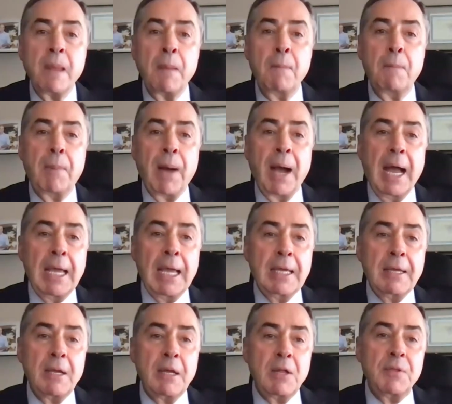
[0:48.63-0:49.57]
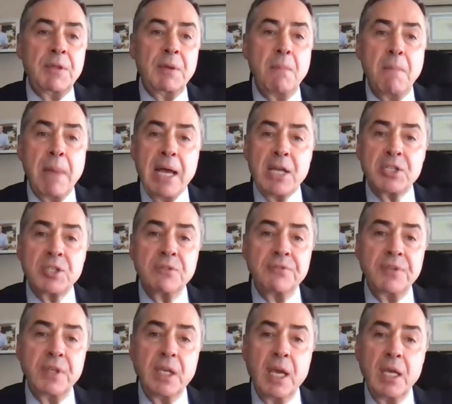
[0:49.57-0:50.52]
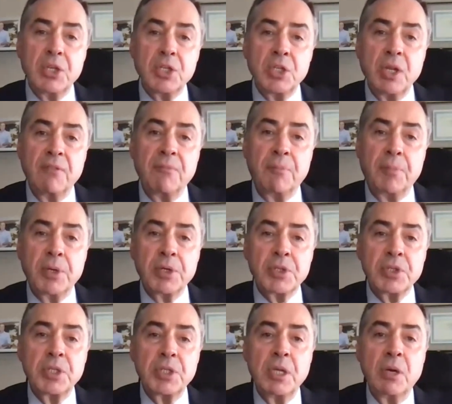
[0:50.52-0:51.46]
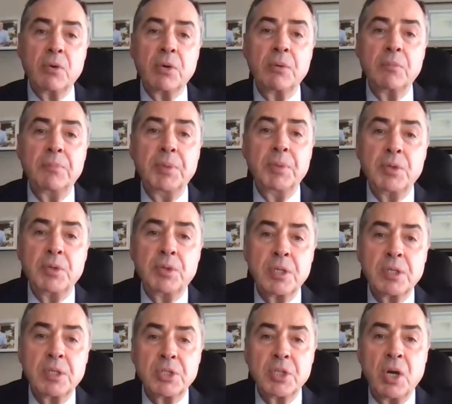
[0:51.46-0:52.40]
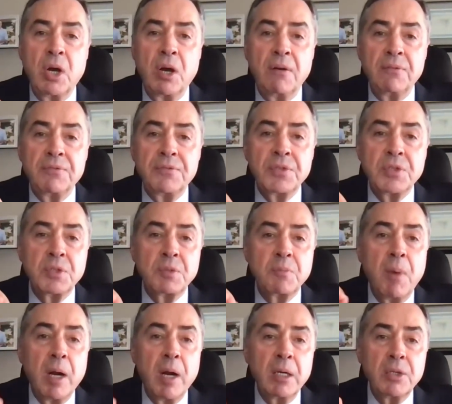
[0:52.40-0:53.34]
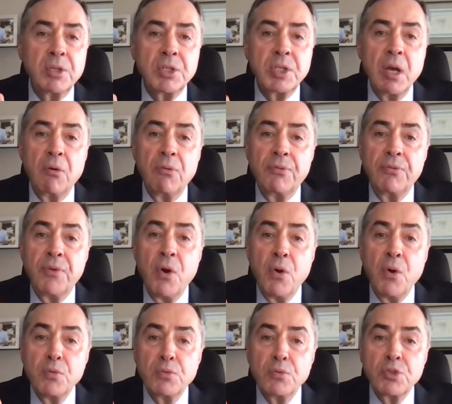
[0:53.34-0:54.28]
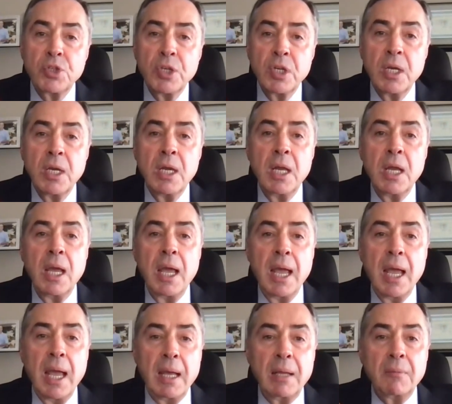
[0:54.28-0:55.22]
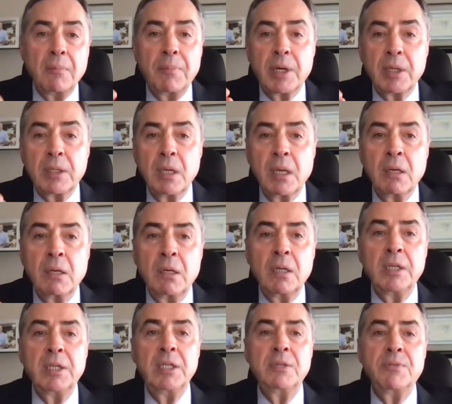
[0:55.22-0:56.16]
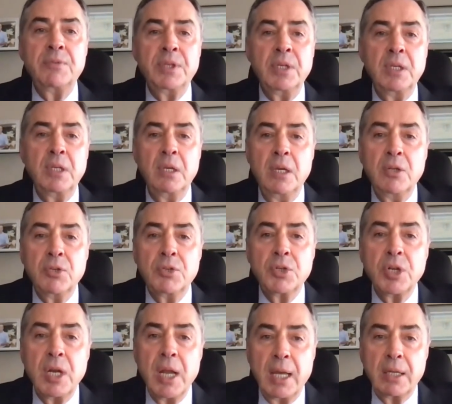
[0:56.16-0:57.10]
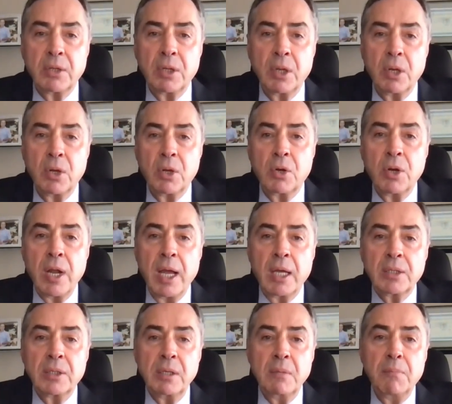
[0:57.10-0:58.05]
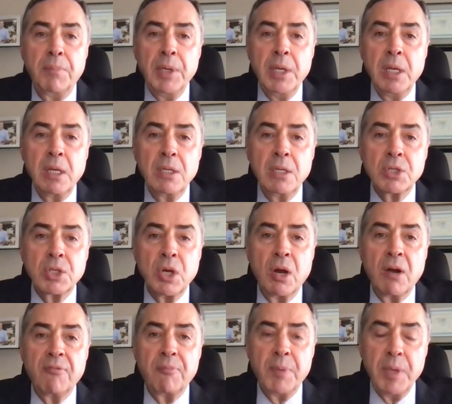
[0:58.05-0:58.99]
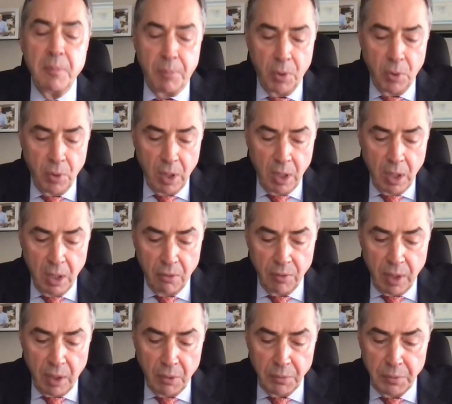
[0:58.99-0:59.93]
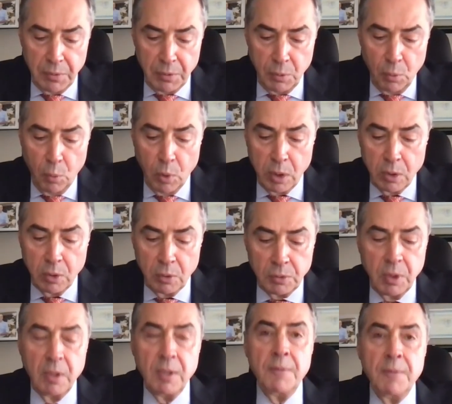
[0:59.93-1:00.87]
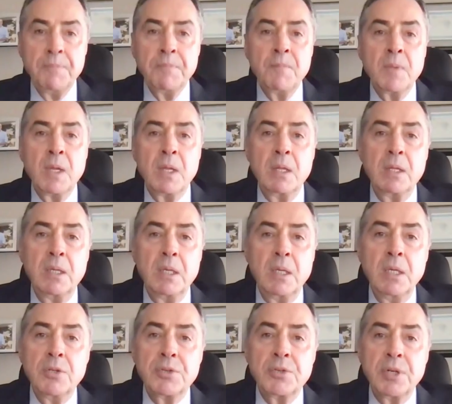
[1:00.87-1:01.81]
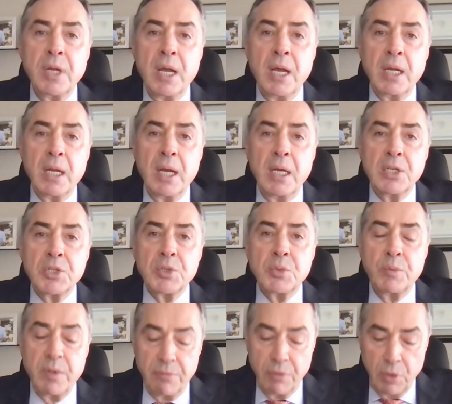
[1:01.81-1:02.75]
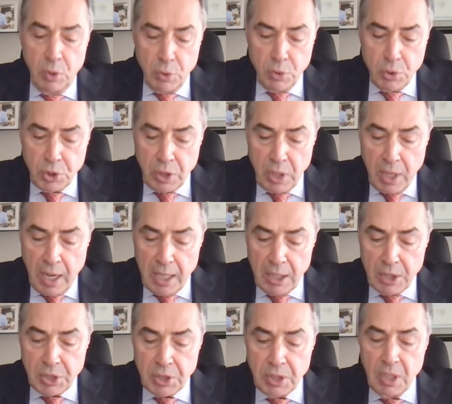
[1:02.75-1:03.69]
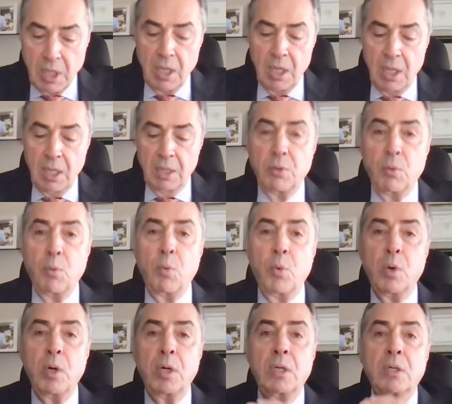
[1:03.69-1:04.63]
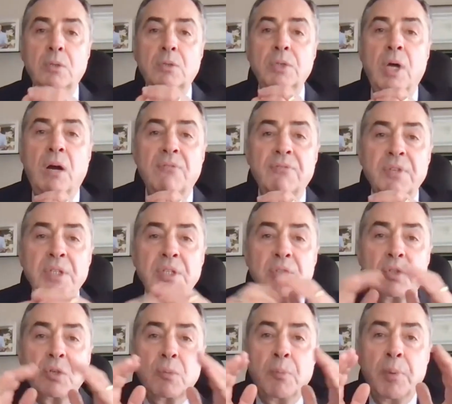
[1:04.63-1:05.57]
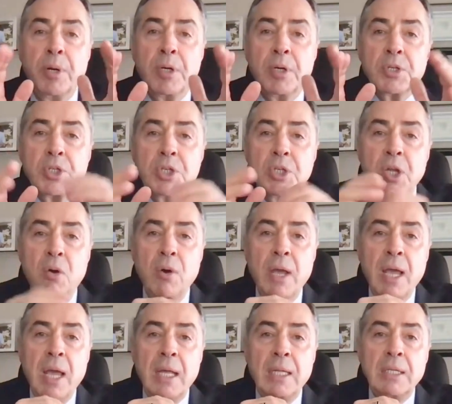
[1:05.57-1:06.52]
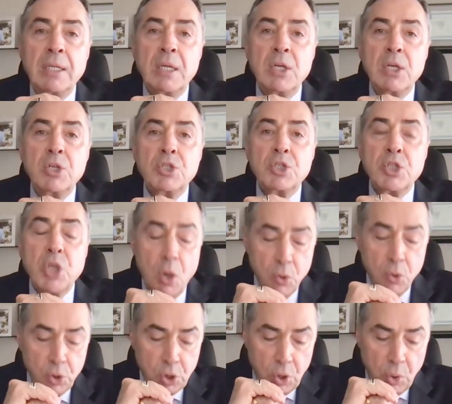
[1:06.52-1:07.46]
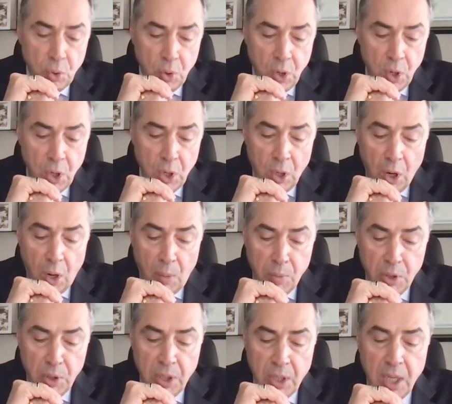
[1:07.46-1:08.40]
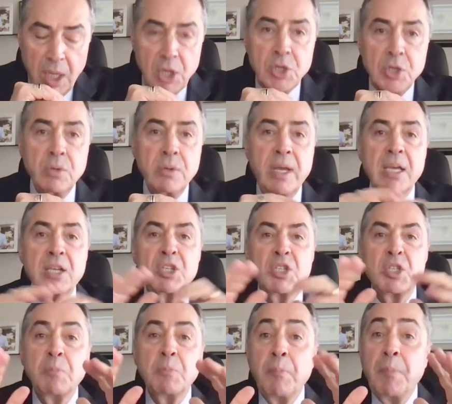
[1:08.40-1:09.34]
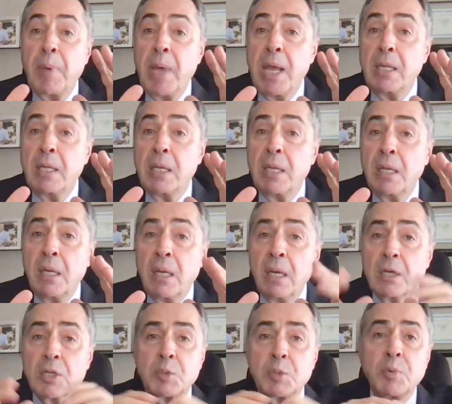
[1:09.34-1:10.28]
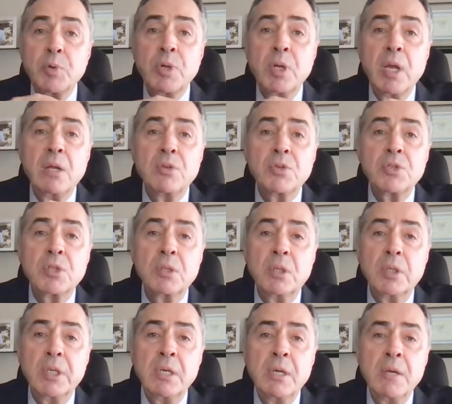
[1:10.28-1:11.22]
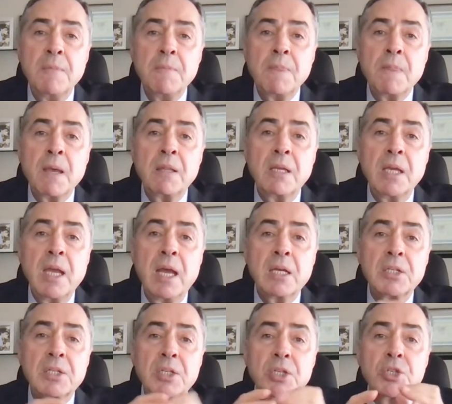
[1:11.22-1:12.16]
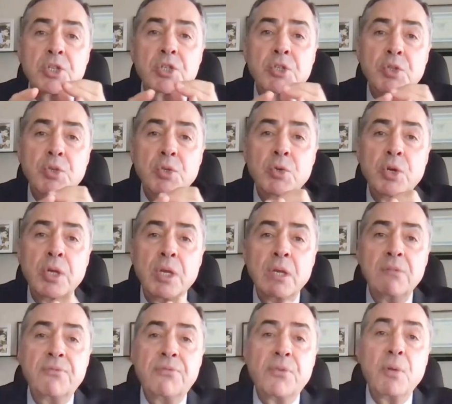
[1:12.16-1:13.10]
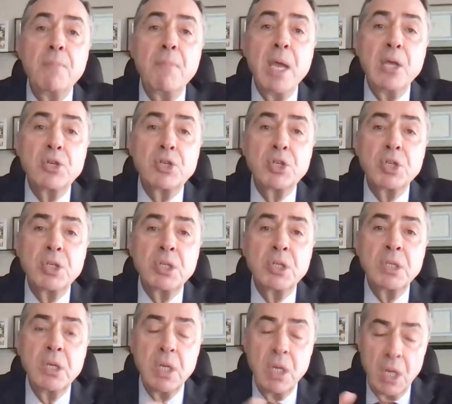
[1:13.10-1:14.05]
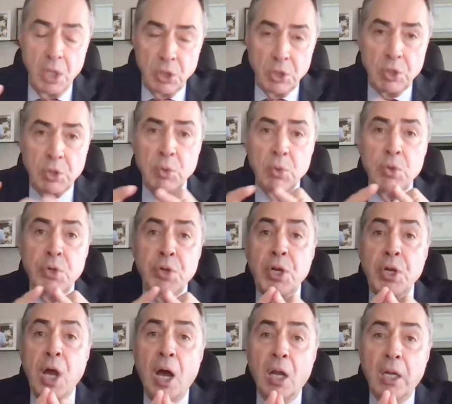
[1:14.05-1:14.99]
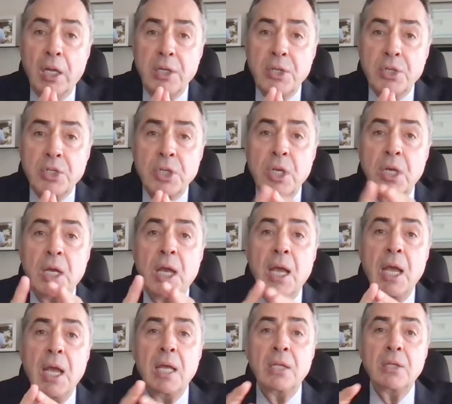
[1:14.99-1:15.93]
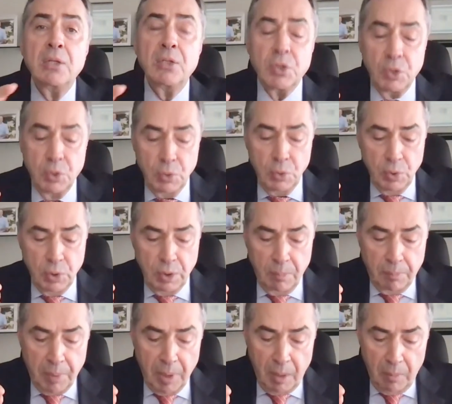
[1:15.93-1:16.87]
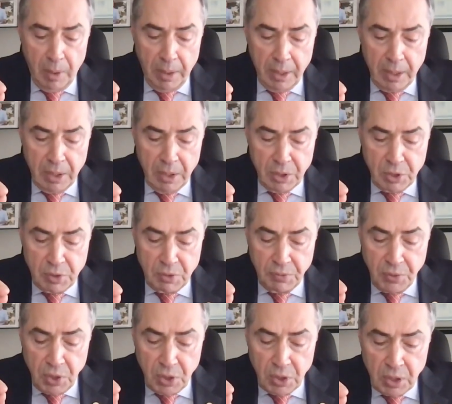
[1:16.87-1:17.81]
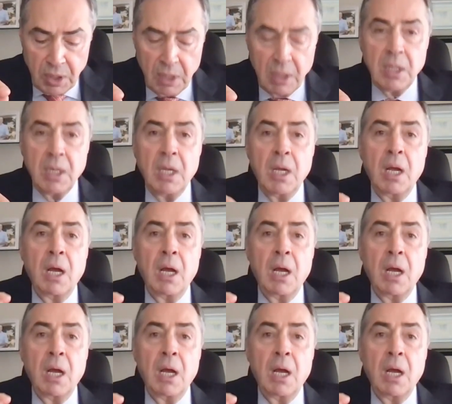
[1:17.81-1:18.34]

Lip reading: by the massification of personal computers, of smart cell phones, and particularly the internet, connecting billions of people around the world. The internet has revolutionized the world of interpersonal and social communication, expanding exponentially the access to information, to knowledge, and to the public sphere.